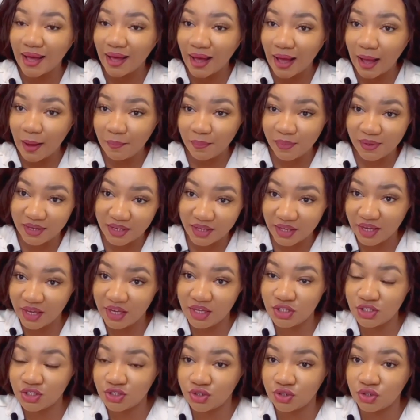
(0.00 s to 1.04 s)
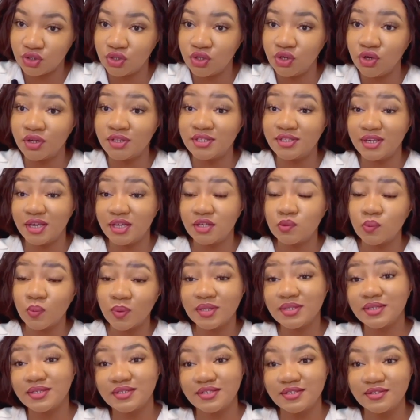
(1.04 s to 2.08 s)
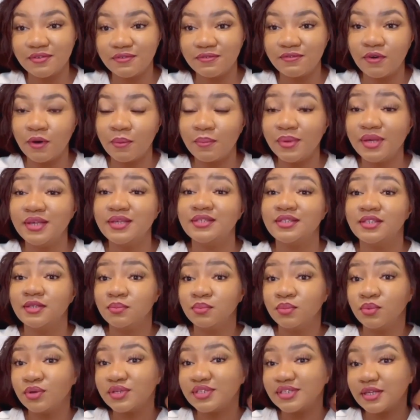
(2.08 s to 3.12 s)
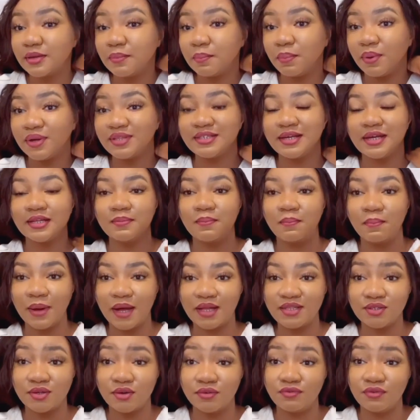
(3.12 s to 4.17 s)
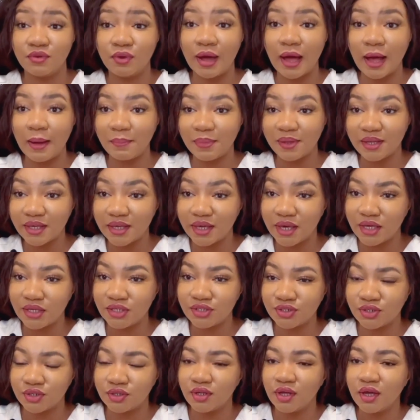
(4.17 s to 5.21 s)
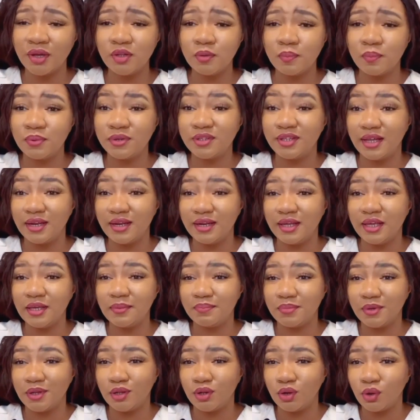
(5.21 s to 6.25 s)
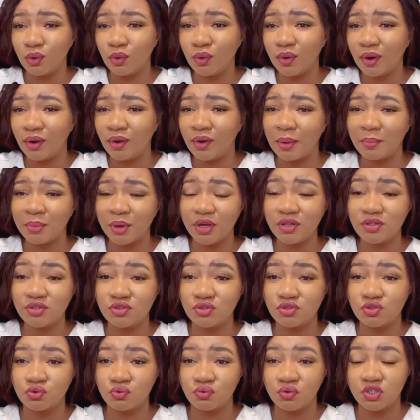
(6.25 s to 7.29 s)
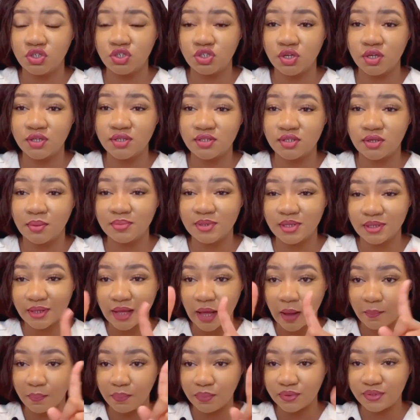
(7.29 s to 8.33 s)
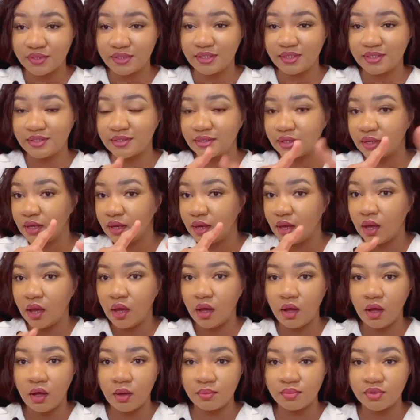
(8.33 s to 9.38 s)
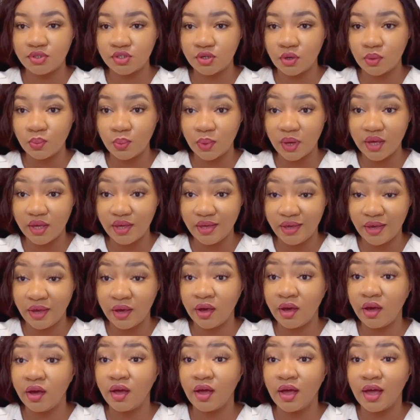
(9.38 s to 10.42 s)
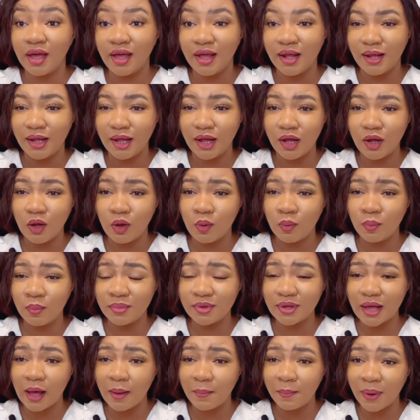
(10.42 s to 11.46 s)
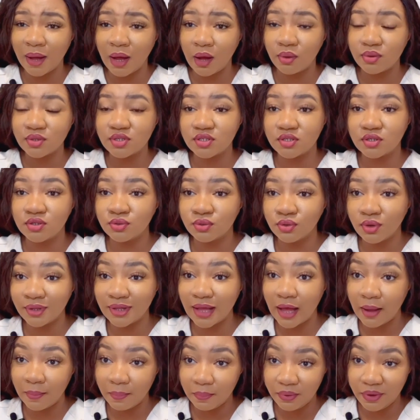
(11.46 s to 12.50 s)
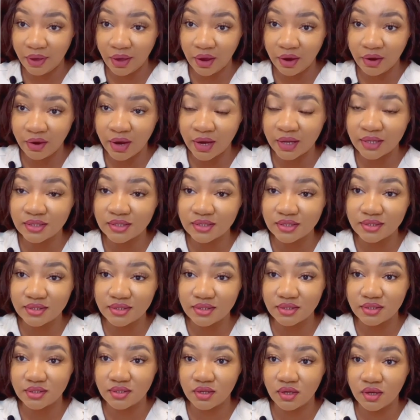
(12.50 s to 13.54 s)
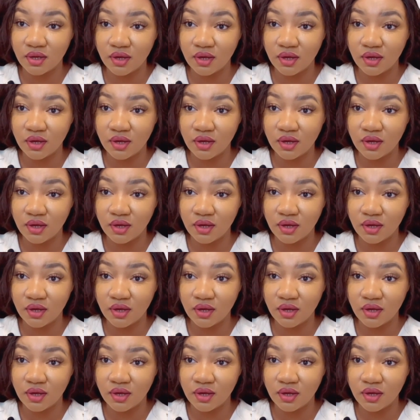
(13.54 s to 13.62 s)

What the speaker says: application. Your DS-160 form is the most important part of your application. I'm going to put a link below, or I'm going to screenshot something and put it somewhere here about non-appearance